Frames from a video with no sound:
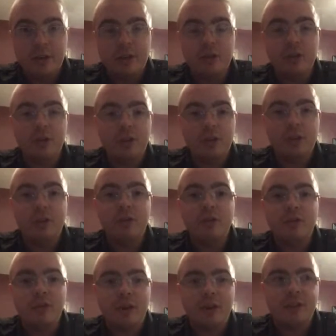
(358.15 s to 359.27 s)
So they'll need to
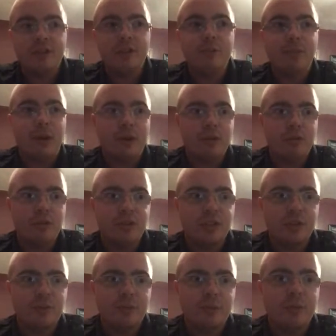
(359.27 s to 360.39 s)
address their pass
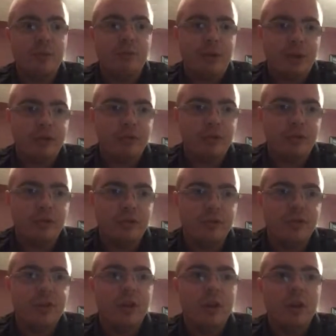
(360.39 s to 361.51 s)

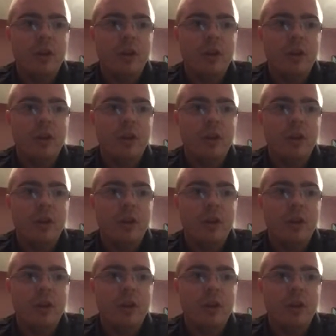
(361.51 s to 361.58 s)
rushers.